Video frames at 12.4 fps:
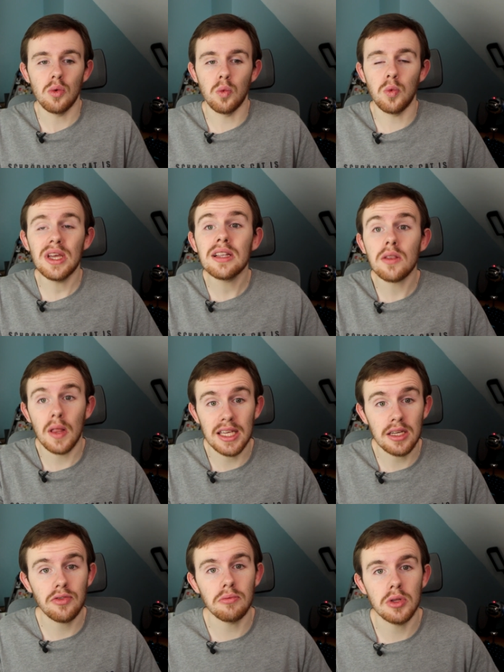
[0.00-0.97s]
we'd
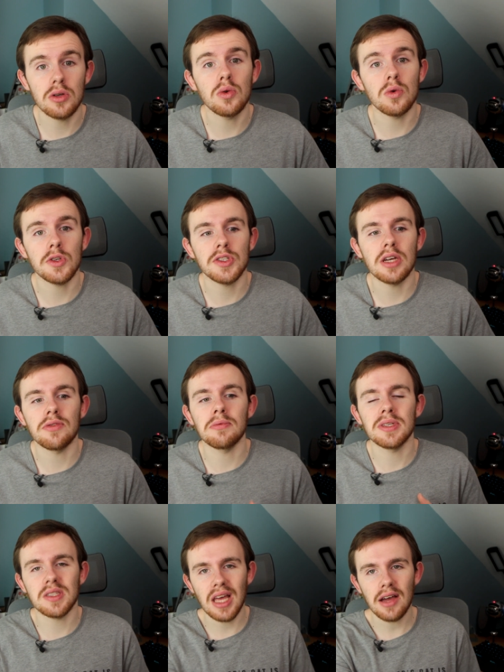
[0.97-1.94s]
like from the course, and
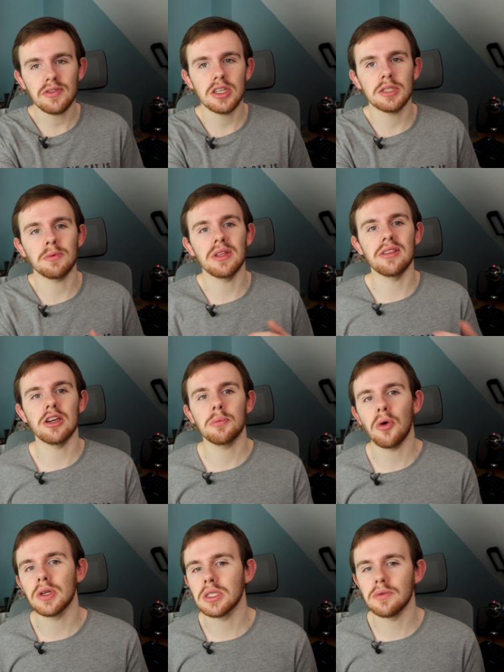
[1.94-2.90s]
from the staff to explain their
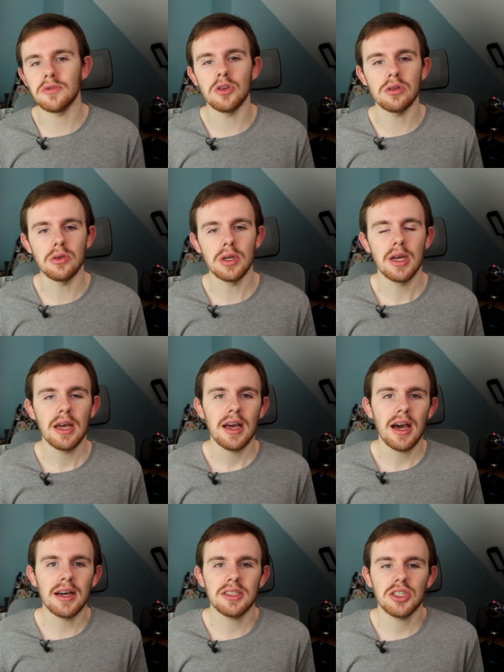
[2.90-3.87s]
point of view,
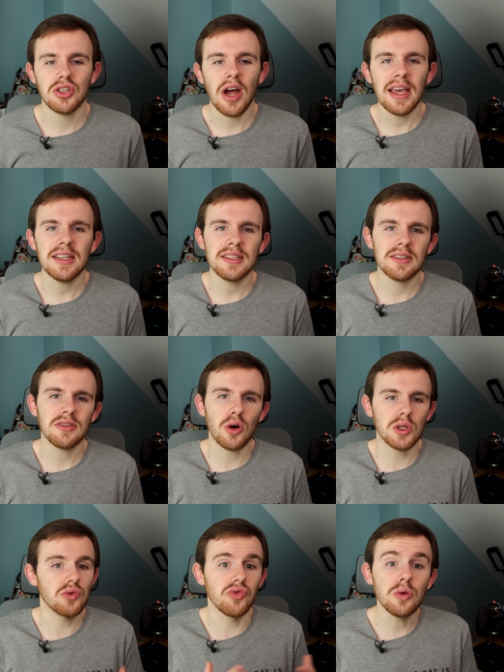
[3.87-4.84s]
and to try and
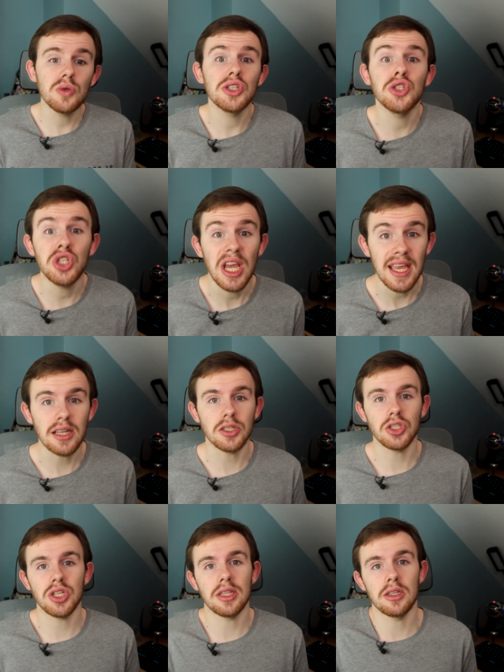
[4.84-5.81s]
cause real
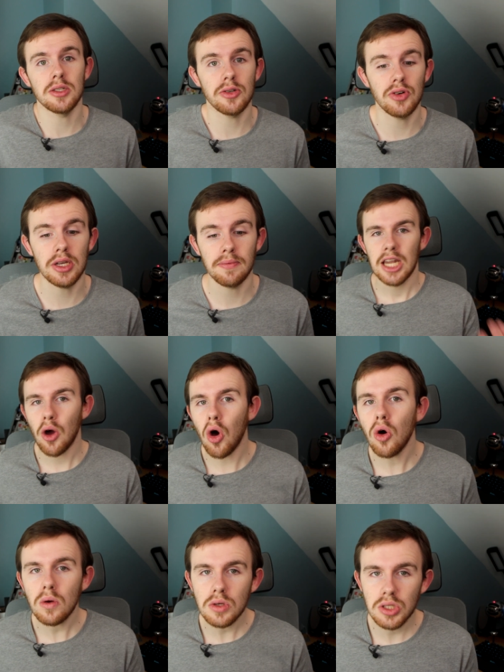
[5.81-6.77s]
change in the degree. Now,
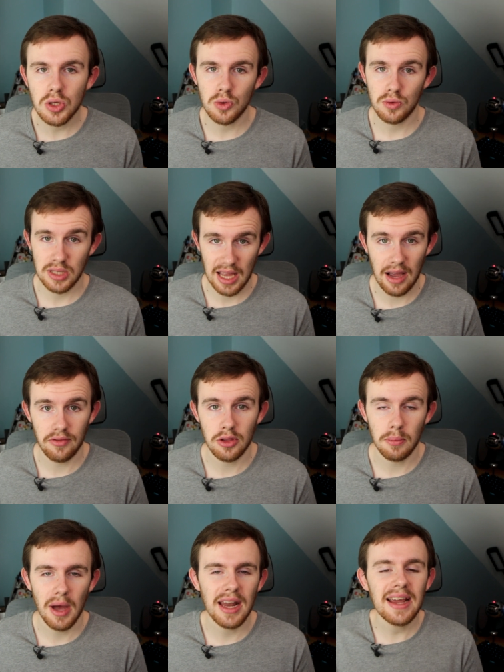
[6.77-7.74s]
all schools have
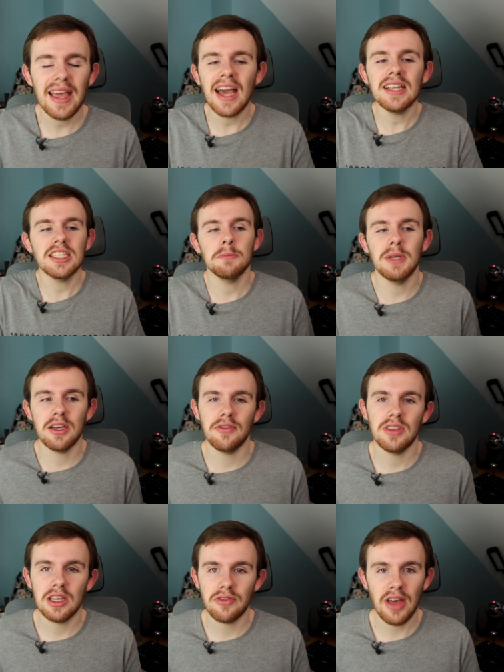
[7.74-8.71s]
them, and I can't speak
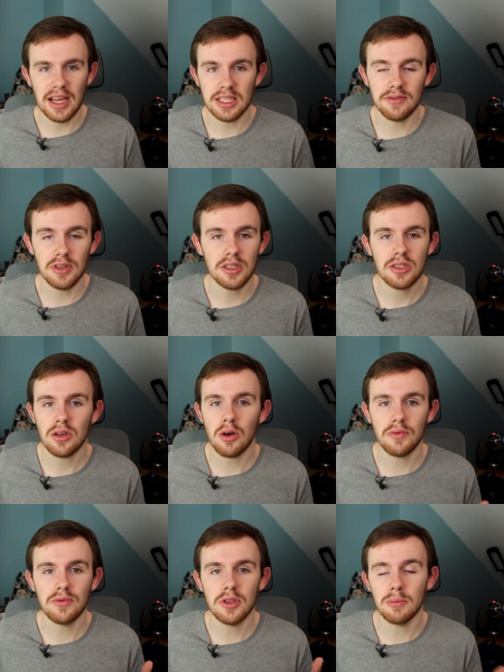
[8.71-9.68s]
for the effectiveness
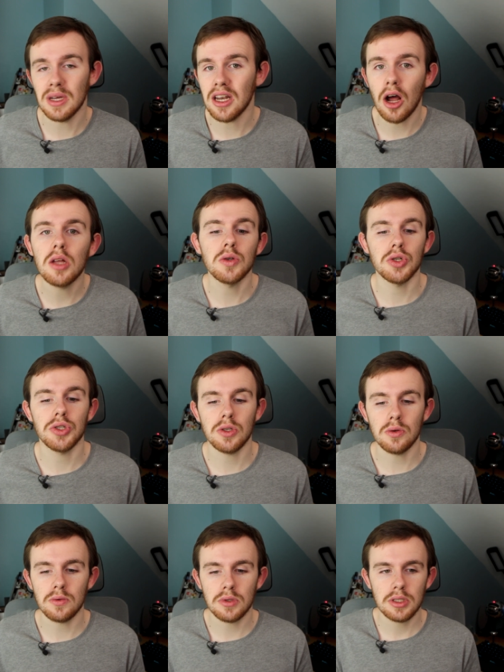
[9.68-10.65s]
of them in other
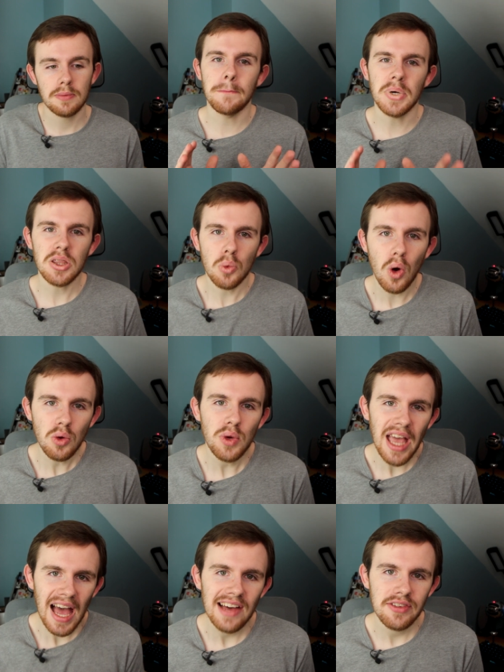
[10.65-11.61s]
schools, but the one
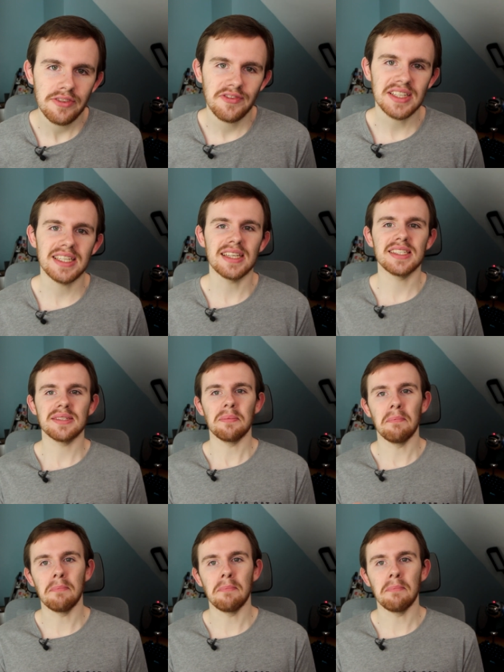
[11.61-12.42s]
we have in physics